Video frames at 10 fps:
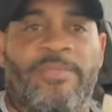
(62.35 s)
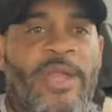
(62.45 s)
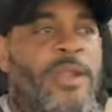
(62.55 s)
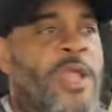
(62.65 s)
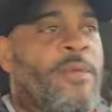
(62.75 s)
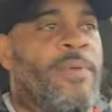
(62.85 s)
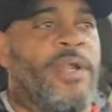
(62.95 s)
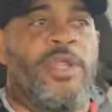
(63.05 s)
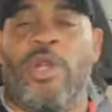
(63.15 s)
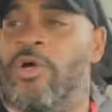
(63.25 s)
But,
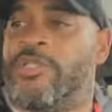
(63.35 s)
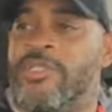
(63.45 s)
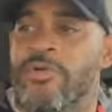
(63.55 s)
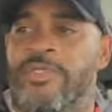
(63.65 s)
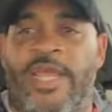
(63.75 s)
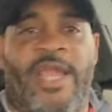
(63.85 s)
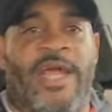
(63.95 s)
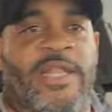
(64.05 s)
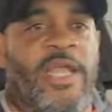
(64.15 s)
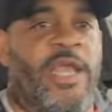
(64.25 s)
but you know, as soon as they
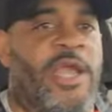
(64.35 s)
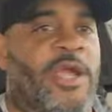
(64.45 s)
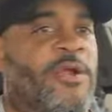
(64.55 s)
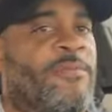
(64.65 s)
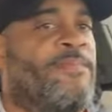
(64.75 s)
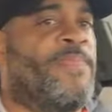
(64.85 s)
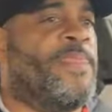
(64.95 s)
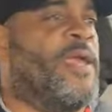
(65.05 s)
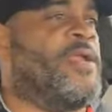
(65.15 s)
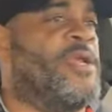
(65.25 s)
the ear
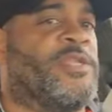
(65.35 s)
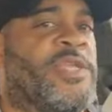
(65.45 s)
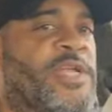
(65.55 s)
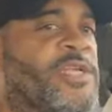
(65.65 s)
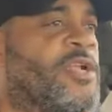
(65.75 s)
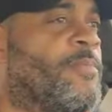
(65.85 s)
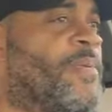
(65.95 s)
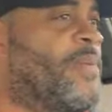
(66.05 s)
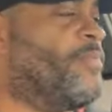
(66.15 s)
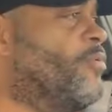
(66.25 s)
and the attention of
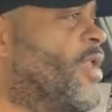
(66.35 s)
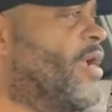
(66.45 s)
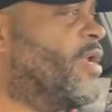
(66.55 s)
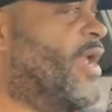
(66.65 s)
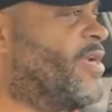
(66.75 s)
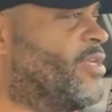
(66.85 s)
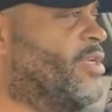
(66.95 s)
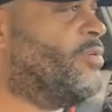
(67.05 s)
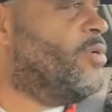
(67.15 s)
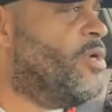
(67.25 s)
people that could actually